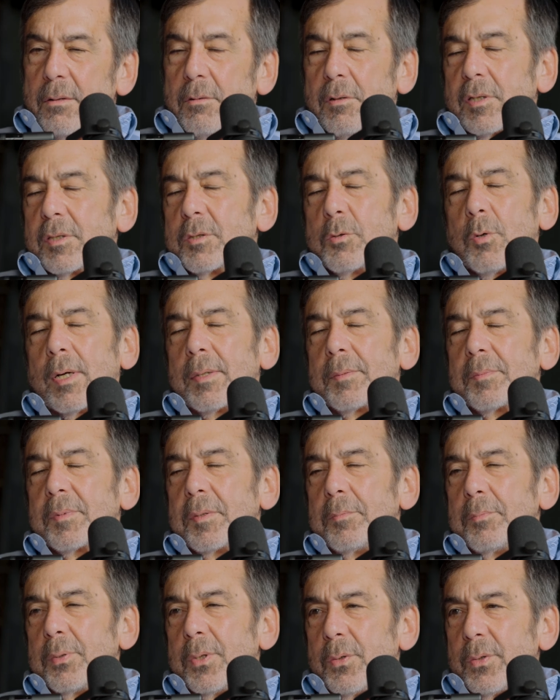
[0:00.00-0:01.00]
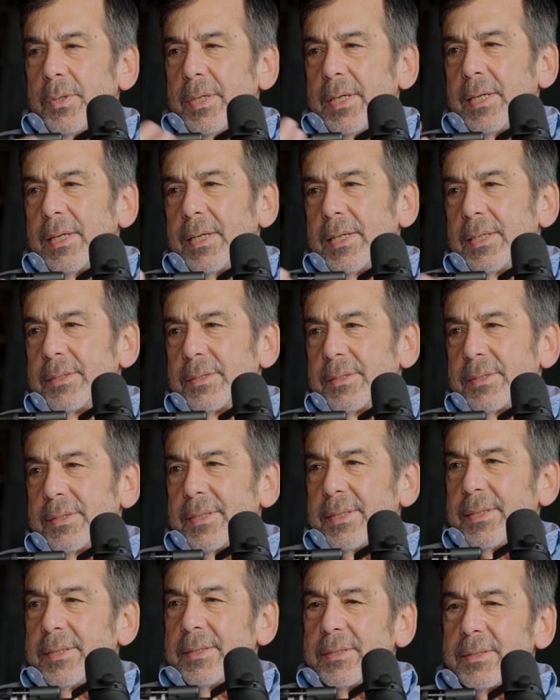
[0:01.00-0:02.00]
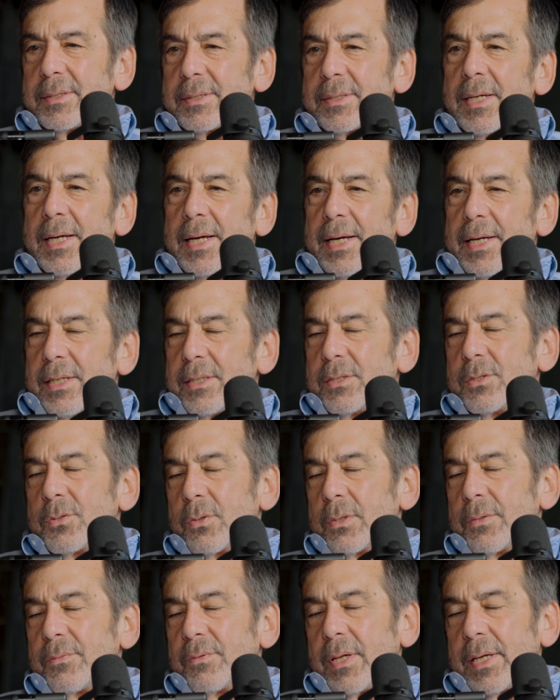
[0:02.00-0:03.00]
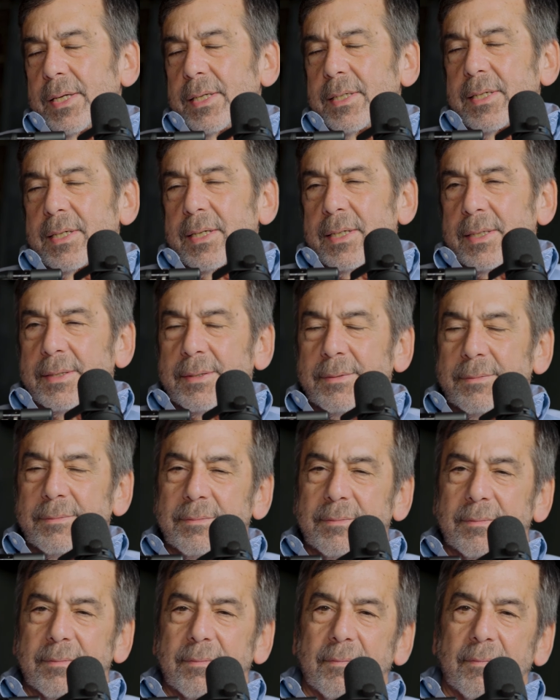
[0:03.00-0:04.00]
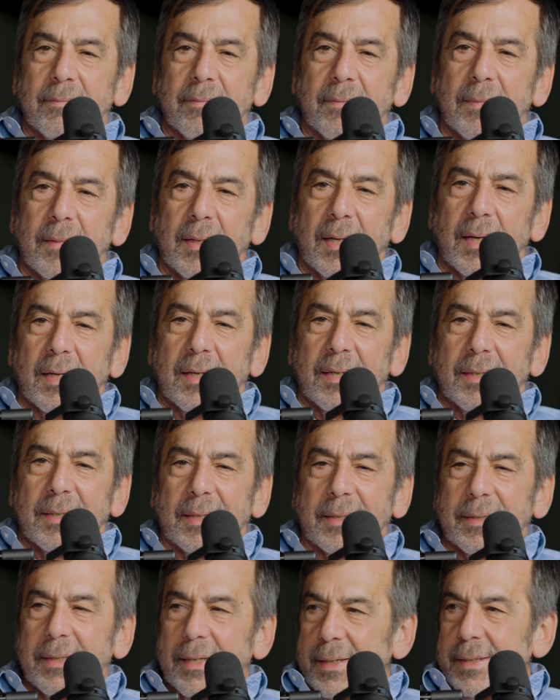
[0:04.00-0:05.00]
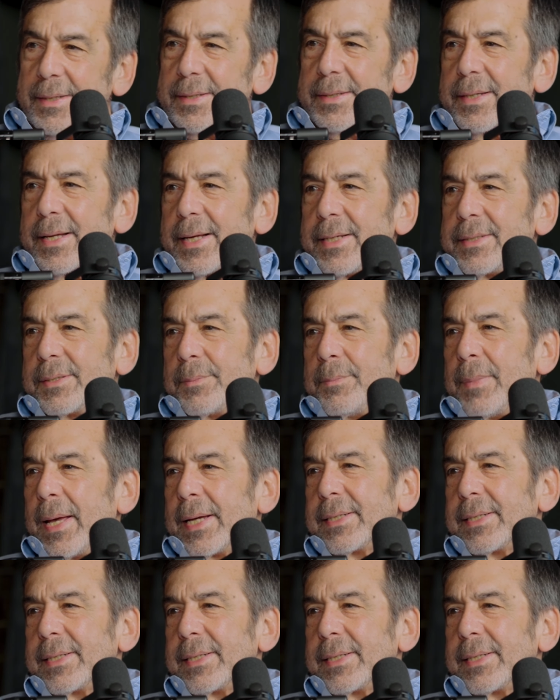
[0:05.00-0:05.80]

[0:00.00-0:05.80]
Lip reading: Oh, well, quantum computing is it's sort of like it's a